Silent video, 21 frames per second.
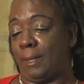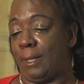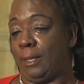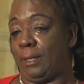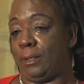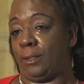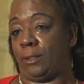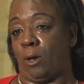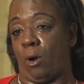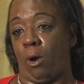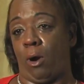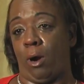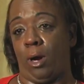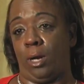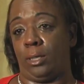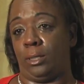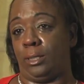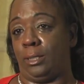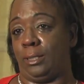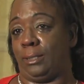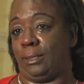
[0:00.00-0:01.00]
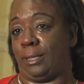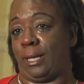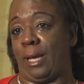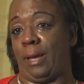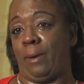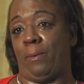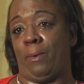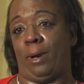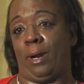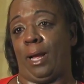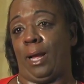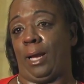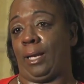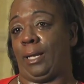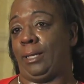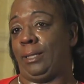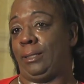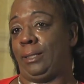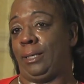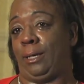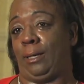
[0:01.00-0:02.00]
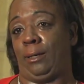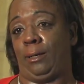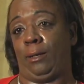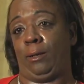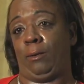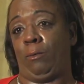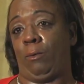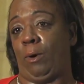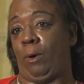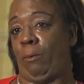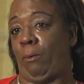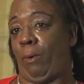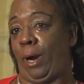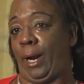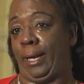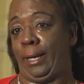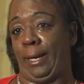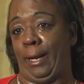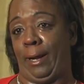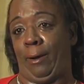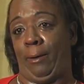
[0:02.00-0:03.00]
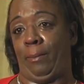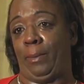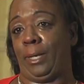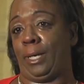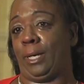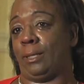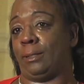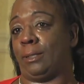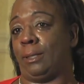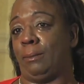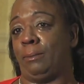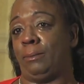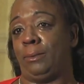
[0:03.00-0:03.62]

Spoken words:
It's hard to say what I can tell anyone right now because I'm